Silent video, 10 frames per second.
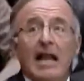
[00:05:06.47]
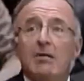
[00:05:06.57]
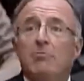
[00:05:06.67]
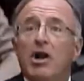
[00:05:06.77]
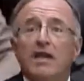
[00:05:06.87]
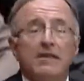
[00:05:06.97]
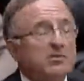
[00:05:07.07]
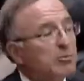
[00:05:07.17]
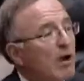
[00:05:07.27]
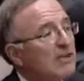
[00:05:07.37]
anybody that's
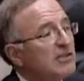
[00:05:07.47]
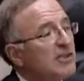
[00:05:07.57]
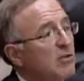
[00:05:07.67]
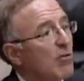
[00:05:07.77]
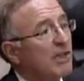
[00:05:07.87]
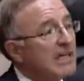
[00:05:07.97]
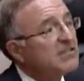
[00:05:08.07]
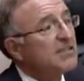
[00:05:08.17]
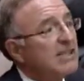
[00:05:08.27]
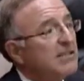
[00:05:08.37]
present or
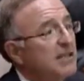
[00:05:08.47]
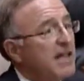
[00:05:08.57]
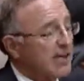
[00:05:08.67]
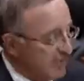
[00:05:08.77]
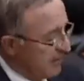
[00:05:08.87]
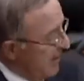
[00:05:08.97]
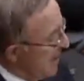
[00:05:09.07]
listening to this